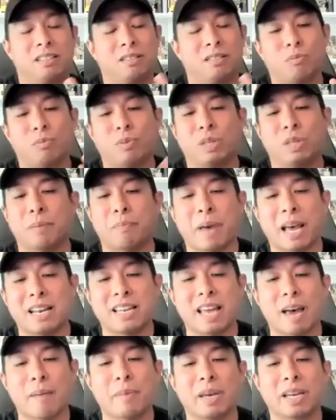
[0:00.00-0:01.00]
with the
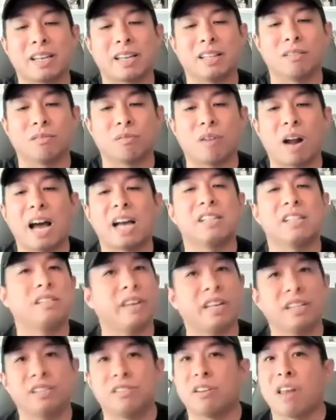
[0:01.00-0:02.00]
pandemic and the rise
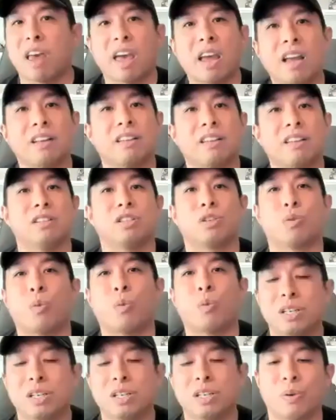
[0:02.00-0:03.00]
of Asian hate in
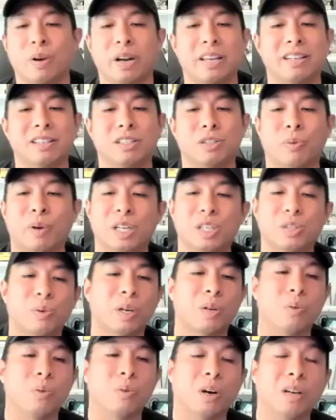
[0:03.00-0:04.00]
2020 and
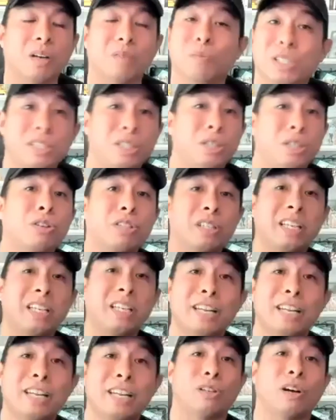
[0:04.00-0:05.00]
2021, which still
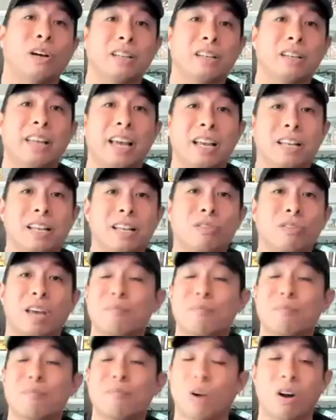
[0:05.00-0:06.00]
continues on today, don't
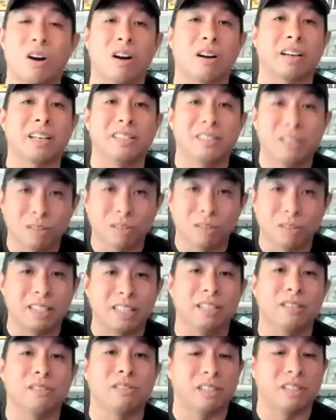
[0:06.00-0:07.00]
get me wrong, it still
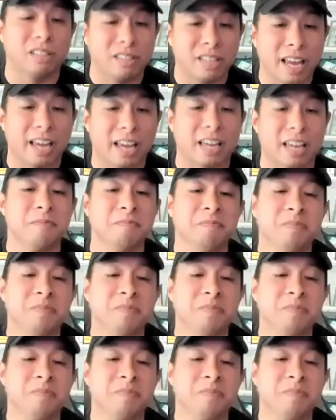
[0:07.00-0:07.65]
continues today,